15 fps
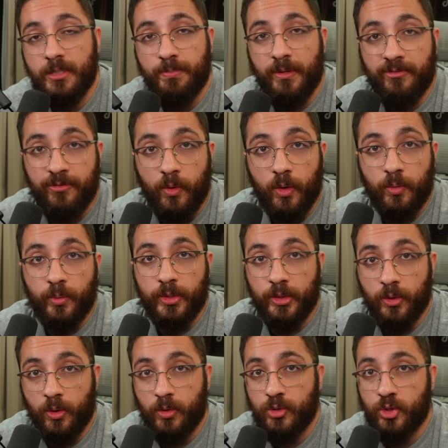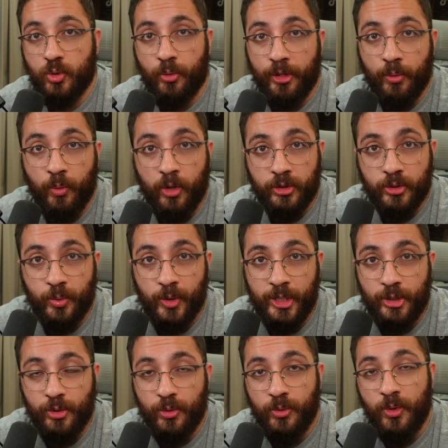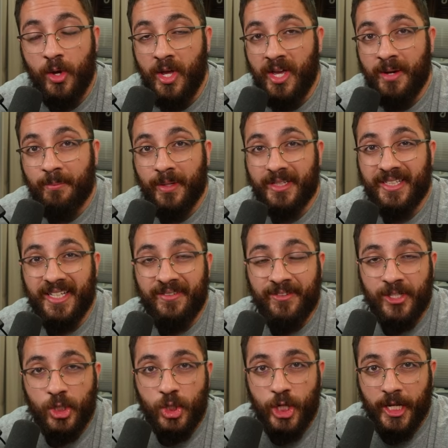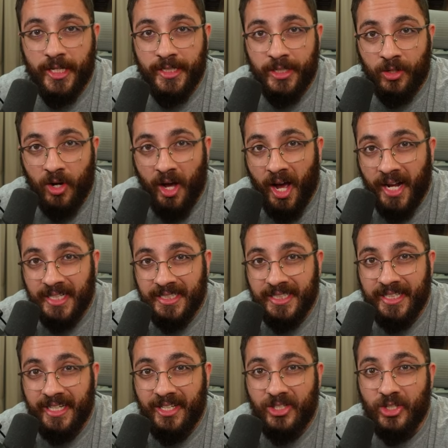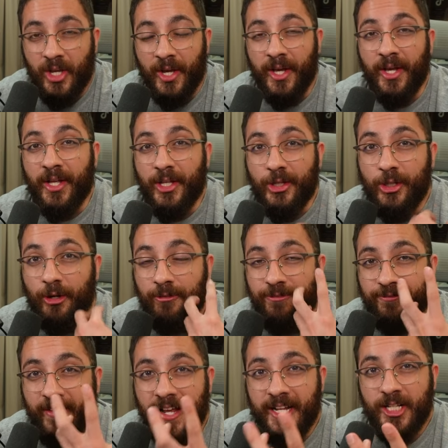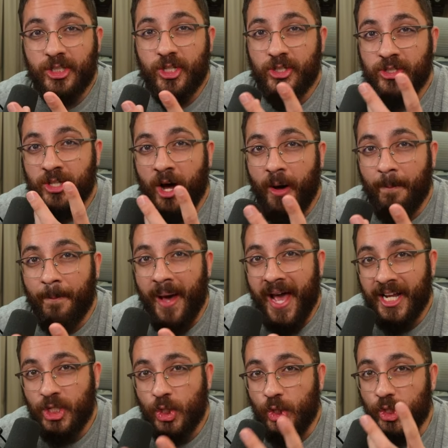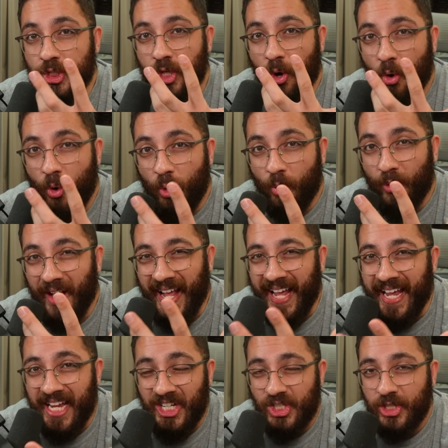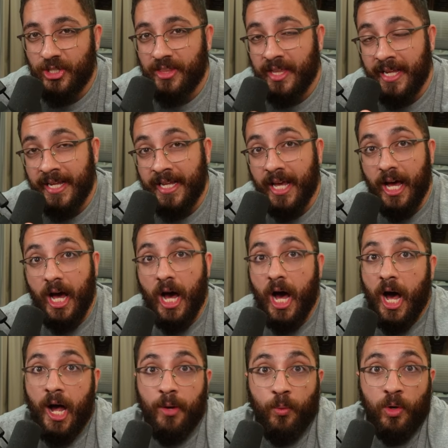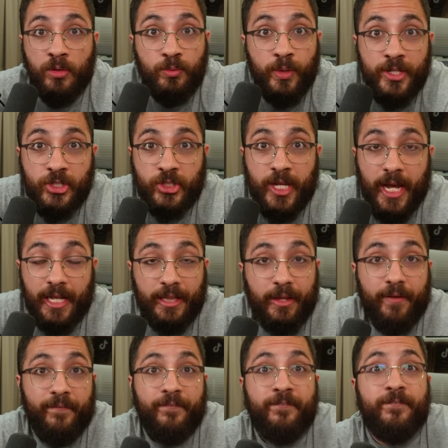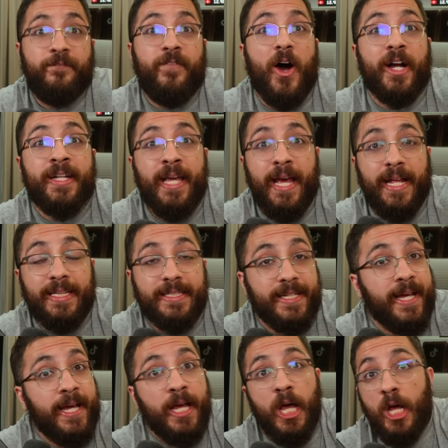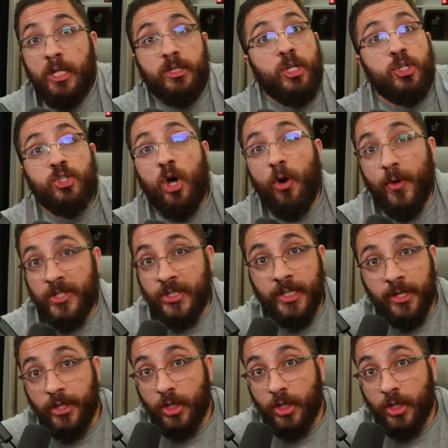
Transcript: before with girls twenty-one, twenty-two, but even checking their I Ds, their face does not match the whole age thing. I won't risk it. Fuck it. There's always another